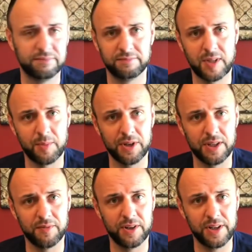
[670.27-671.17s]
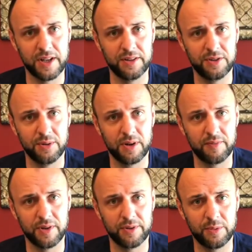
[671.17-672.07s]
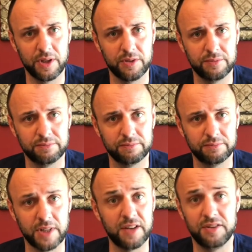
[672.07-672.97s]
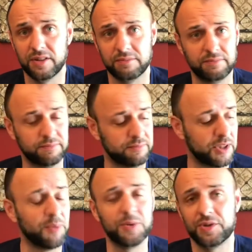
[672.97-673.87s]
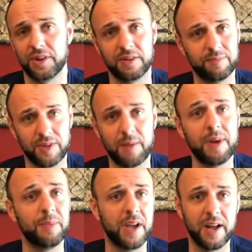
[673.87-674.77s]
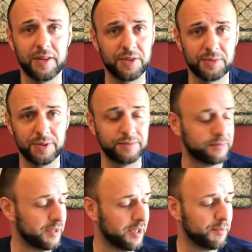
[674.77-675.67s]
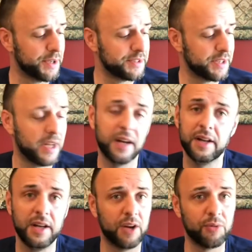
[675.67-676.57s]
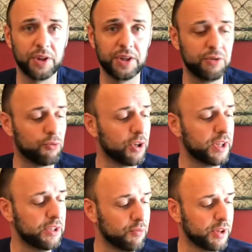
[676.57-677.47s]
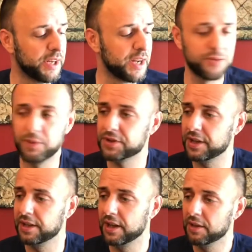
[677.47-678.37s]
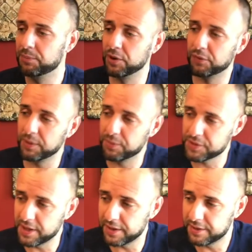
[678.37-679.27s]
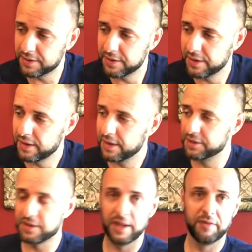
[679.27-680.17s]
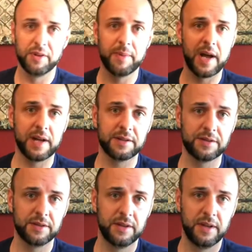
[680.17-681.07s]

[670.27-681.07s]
I'm going to give it a 92 out of 100. 92. Tell me what you think. I may be high on this one, but a really nice whiskey, beautifully presented in this lovely box.